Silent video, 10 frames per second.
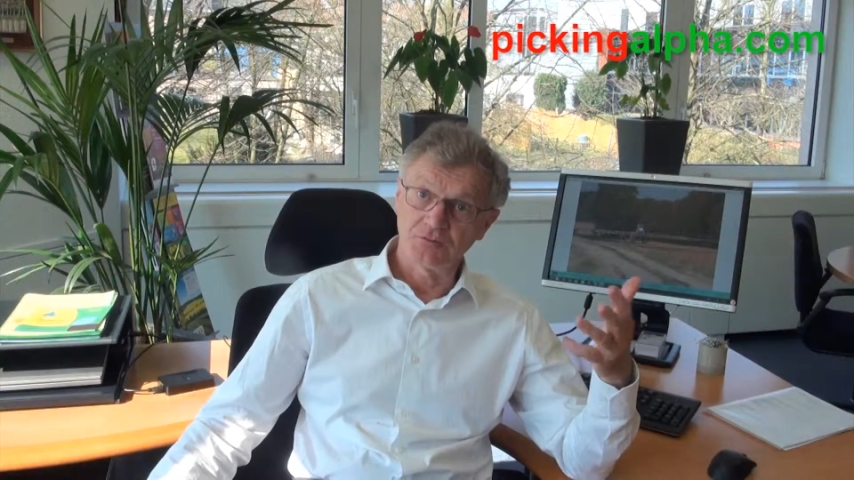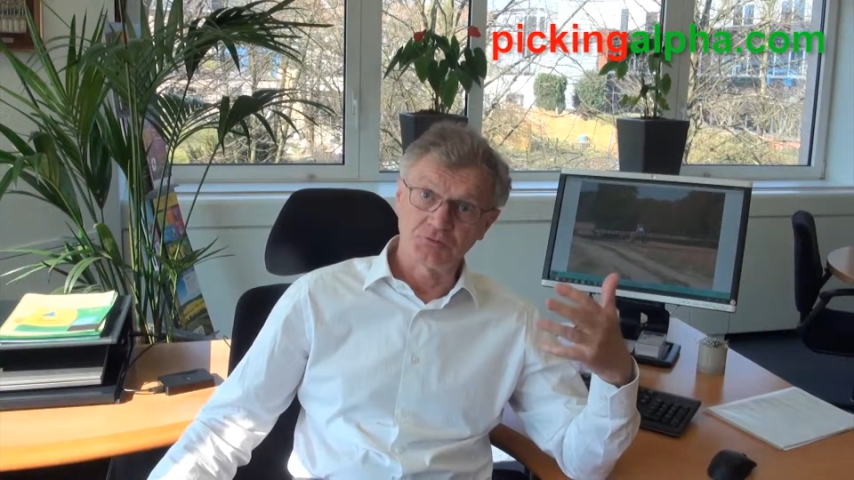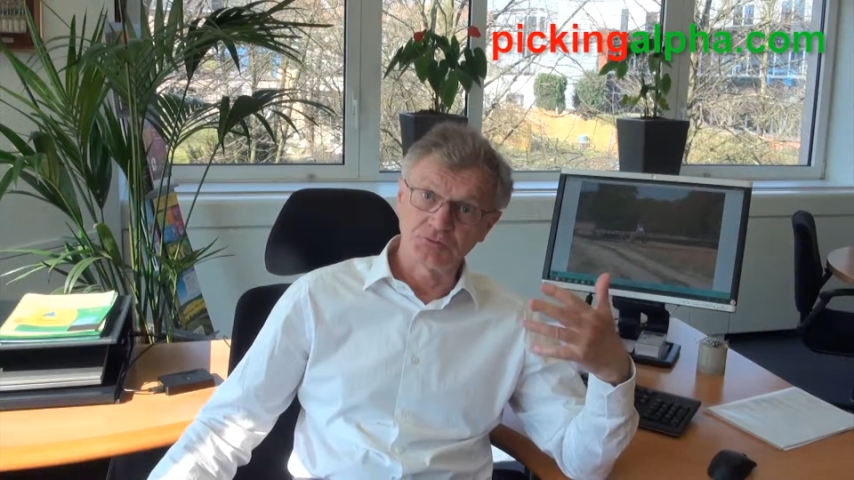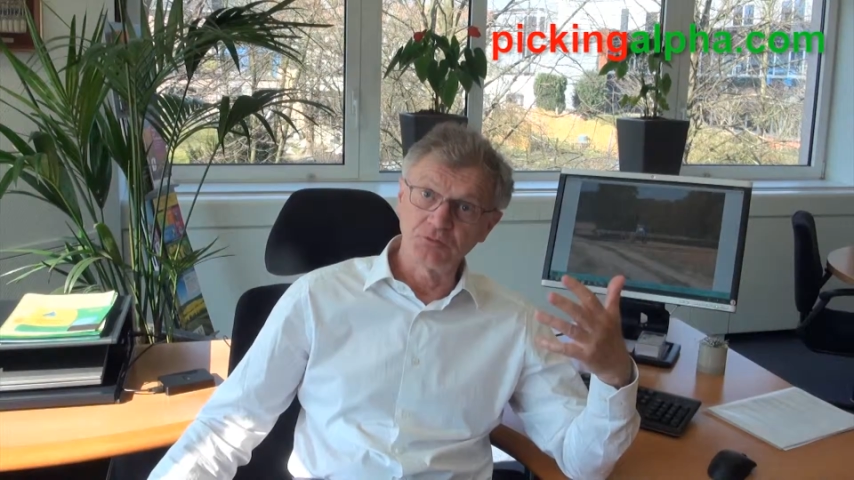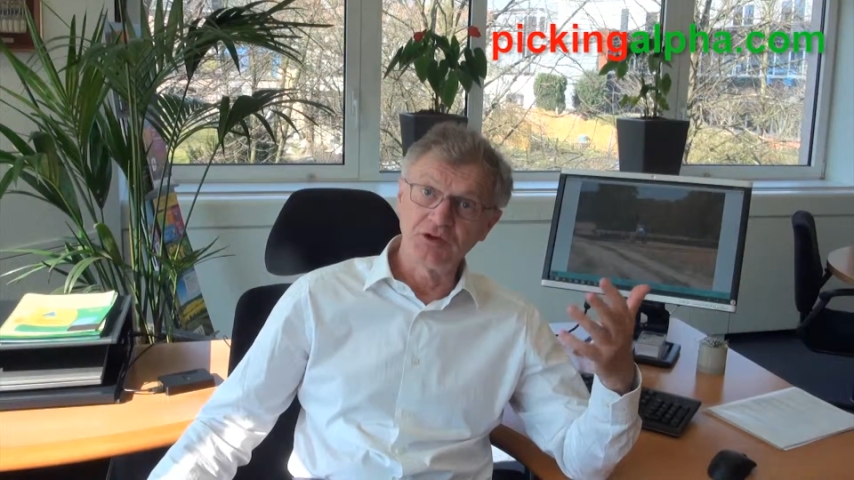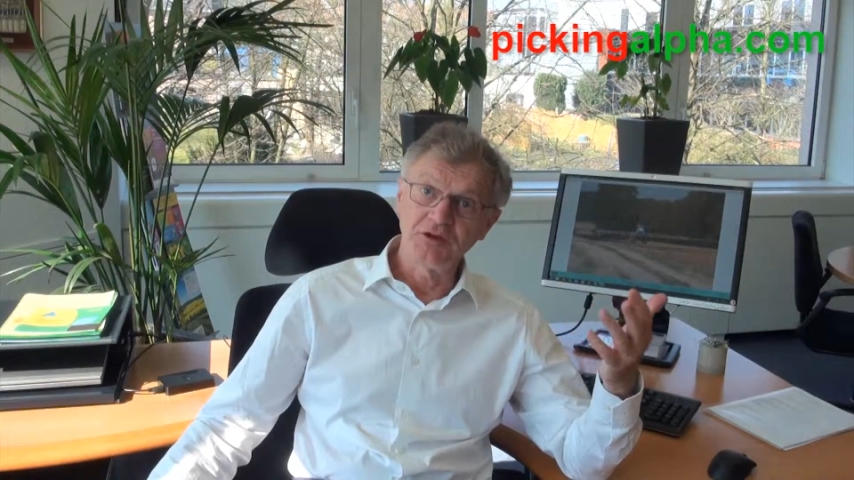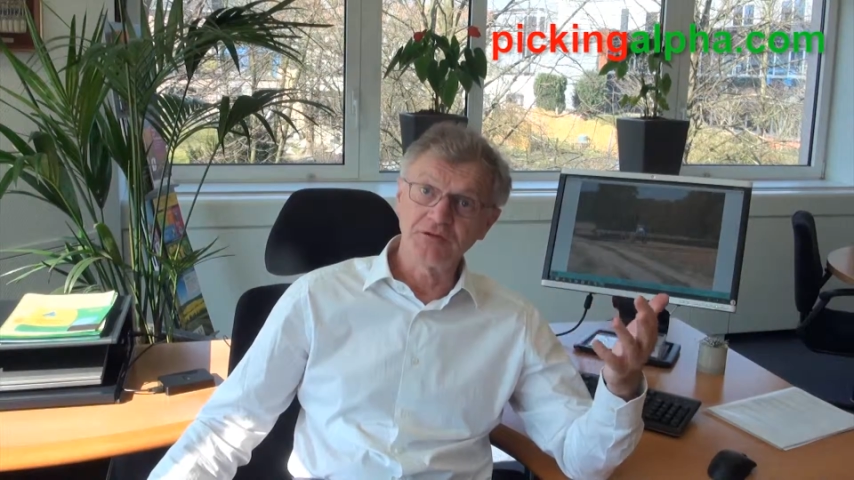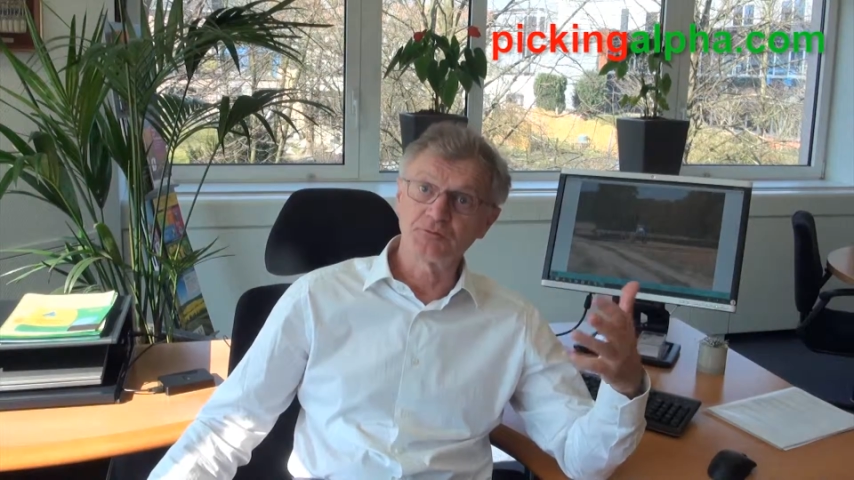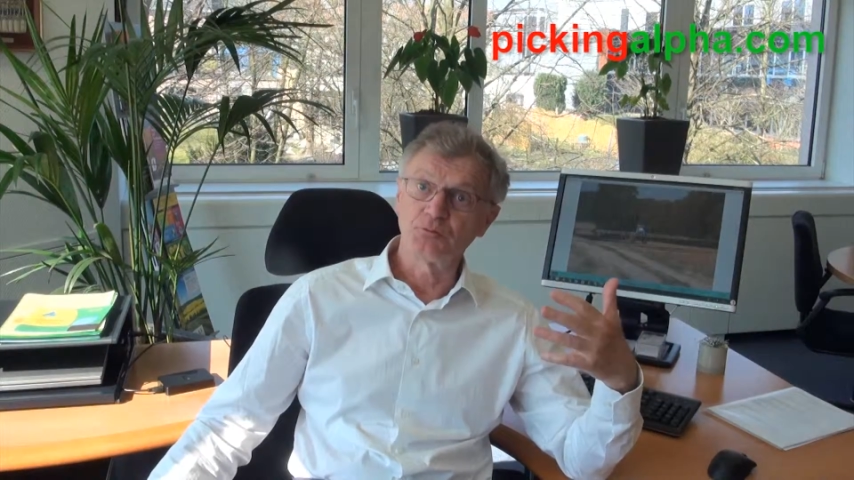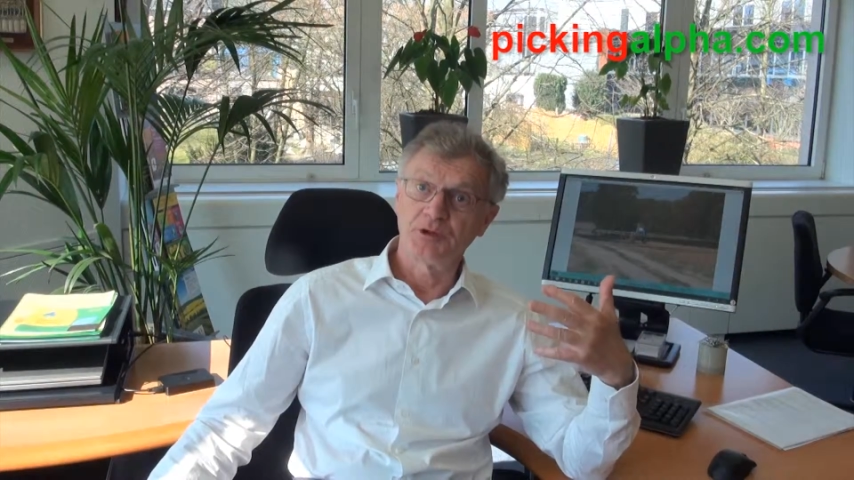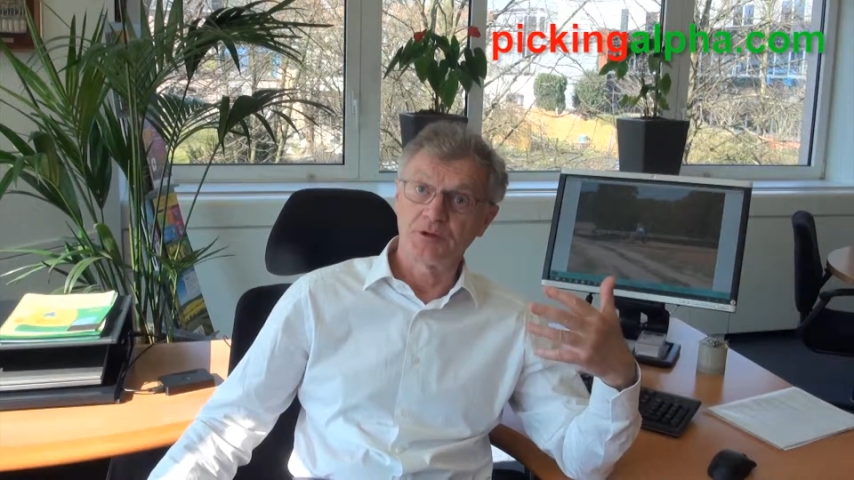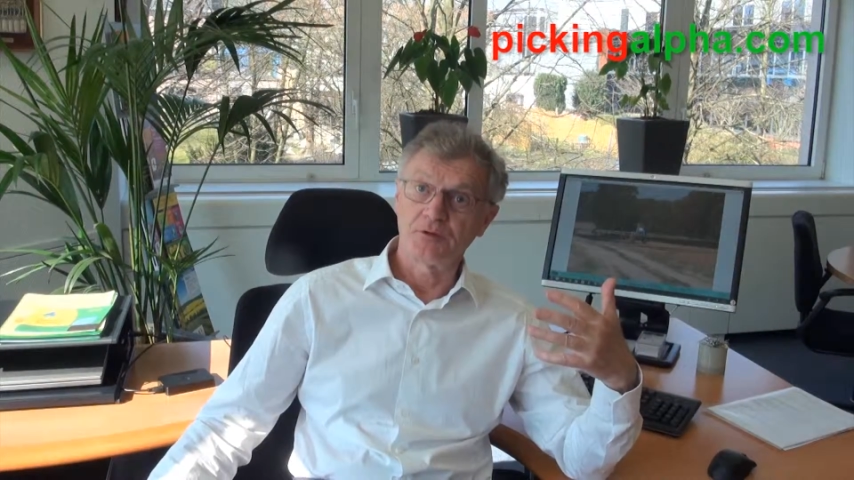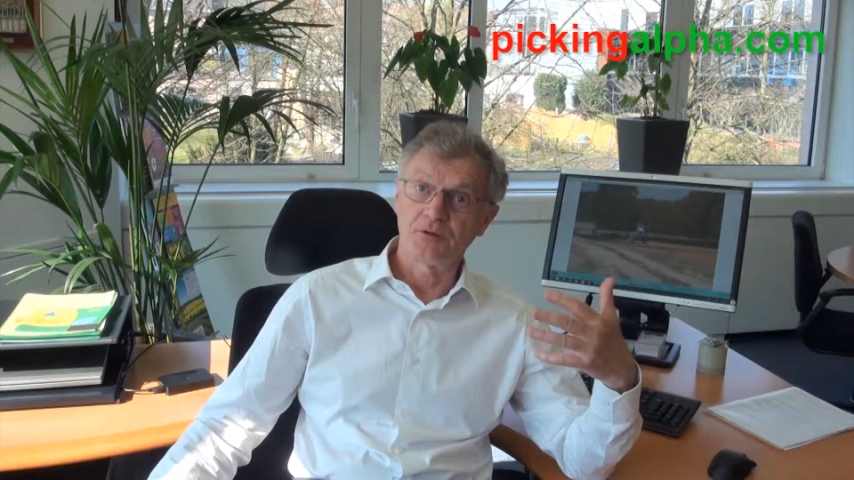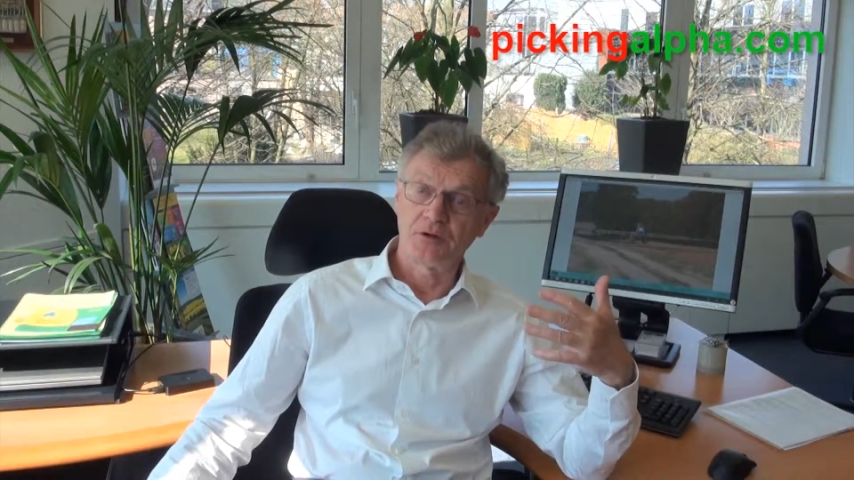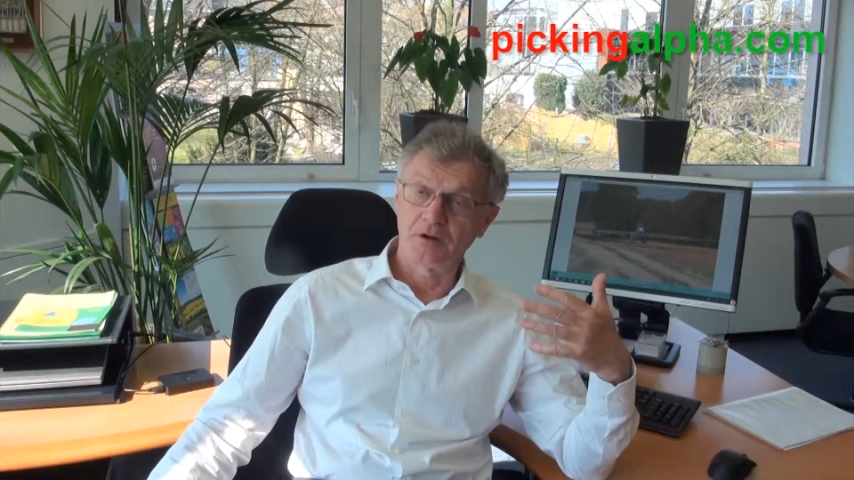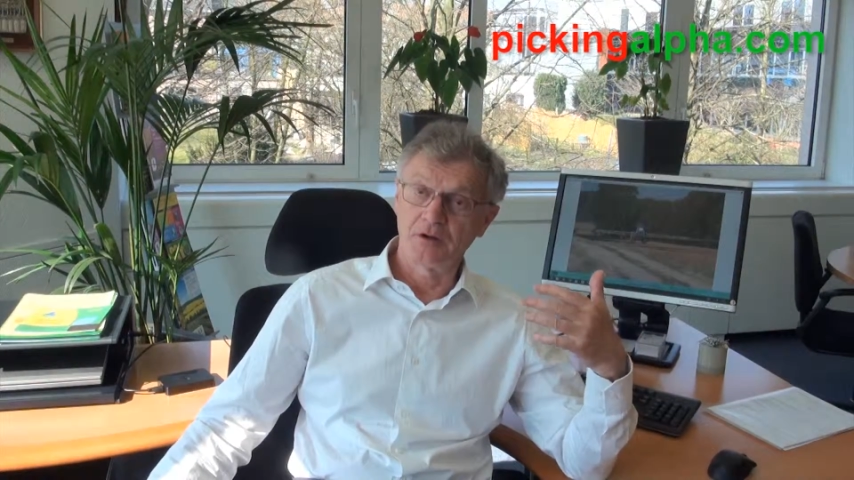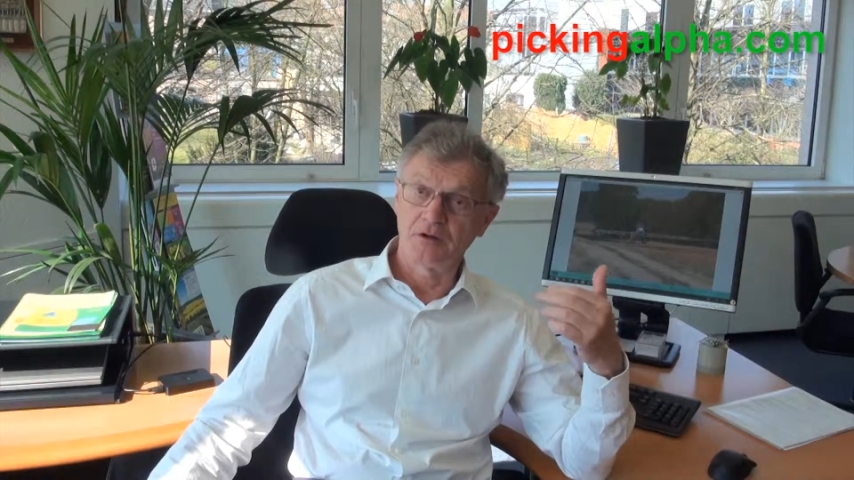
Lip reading: studies to better